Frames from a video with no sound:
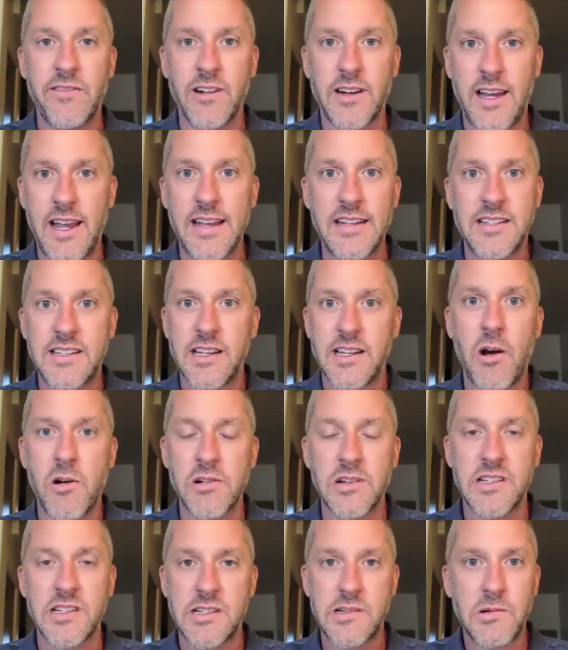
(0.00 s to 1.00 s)
kids to go
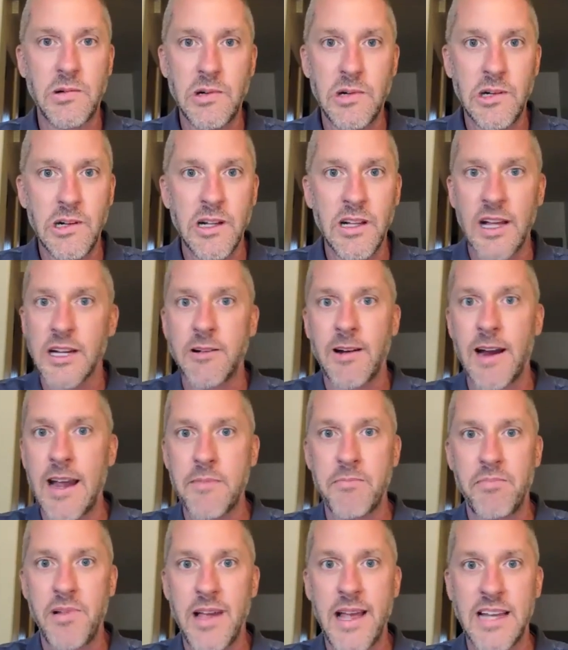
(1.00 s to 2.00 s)
to school, a
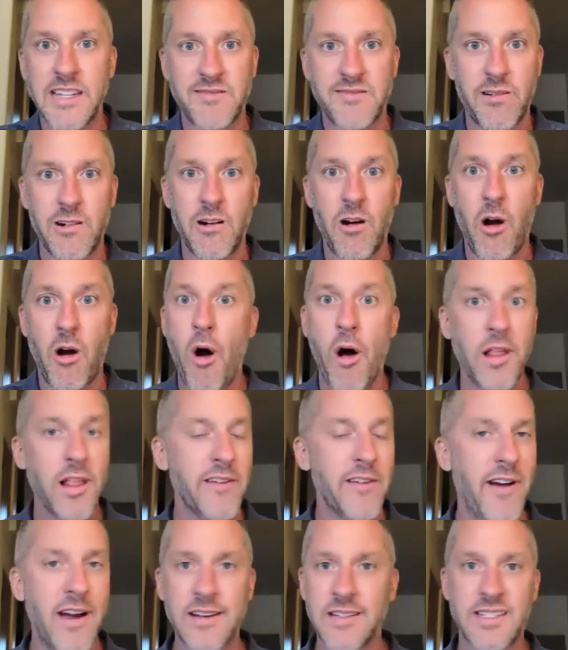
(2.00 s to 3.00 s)
great place for all
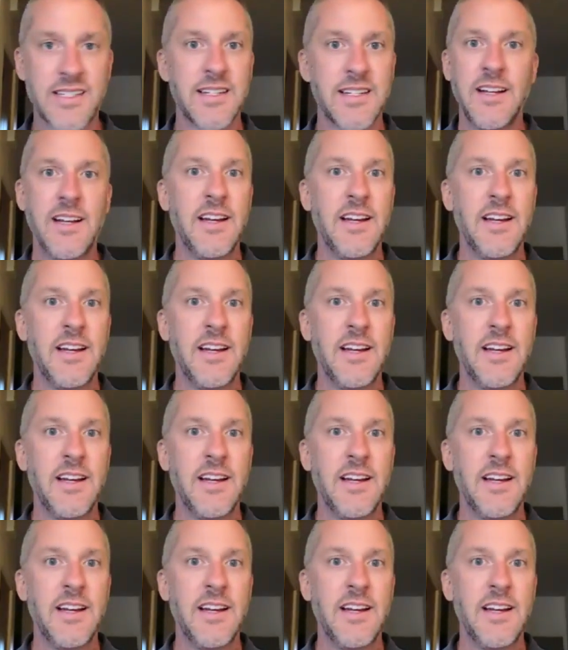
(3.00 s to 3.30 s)
of us